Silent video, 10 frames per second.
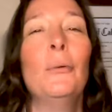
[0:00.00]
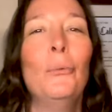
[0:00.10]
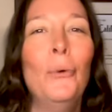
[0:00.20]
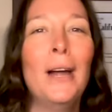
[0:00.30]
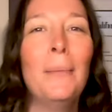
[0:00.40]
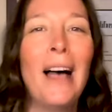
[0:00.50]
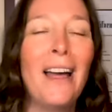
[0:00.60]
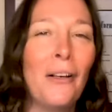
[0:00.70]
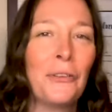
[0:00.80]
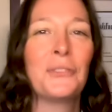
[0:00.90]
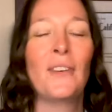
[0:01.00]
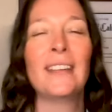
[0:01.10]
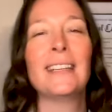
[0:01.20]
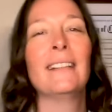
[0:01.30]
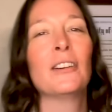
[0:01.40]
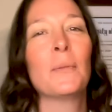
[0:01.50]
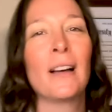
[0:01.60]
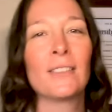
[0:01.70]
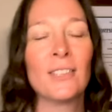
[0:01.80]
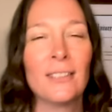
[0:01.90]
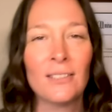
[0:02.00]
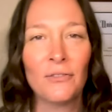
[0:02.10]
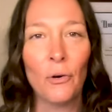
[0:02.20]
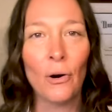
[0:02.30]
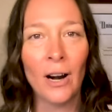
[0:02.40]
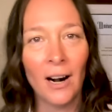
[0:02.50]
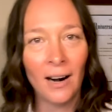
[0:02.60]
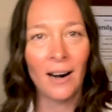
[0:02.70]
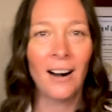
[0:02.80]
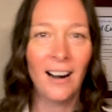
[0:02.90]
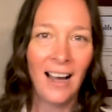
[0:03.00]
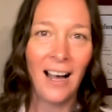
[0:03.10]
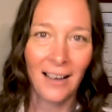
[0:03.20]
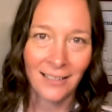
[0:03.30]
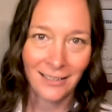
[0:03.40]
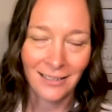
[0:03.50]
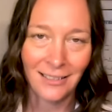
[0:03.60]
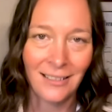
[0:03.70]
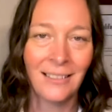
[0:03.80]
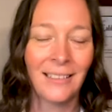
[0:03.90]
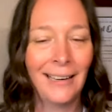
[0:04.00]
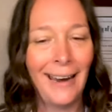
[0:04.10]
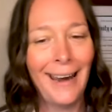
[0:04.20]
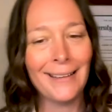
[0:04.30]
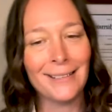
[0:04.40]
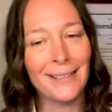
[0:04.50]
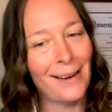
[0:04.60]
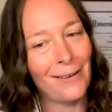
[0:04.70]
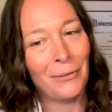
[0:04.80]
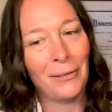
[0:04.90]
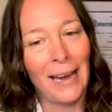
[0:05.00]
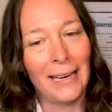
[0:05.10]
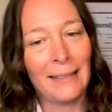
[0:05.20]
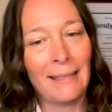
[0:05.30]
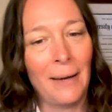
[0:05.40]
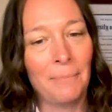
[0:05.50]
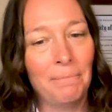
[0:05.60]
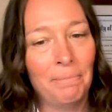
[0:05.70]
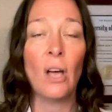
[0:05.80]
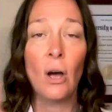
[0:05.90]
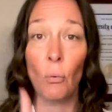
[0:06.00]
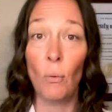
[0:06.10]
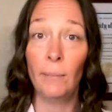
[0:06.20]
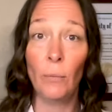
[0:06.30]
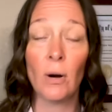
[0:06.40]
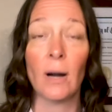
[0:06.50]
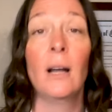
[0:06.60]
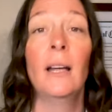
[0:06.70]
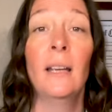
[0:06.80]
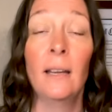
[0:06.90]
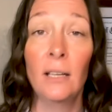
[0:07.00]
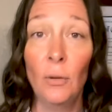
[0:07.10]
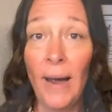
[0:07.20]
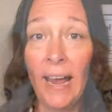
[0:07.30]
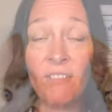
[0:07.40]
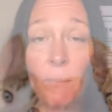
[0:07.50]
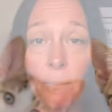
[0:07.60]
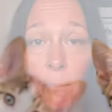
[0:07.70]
We buy all those fancy litter boxes for us. Cats, they don't like them. Oh, one more. You might have a